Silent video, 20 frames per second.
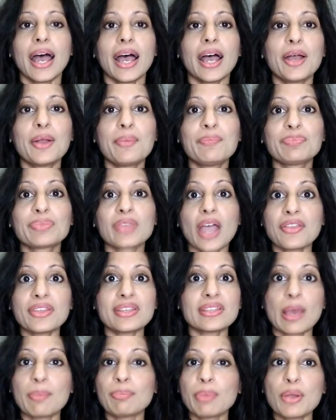Um, I
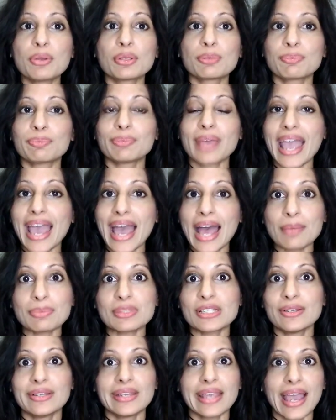think they're both
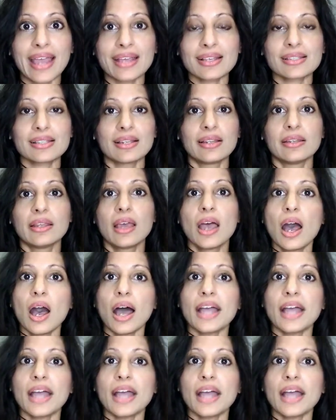absolutely excellent.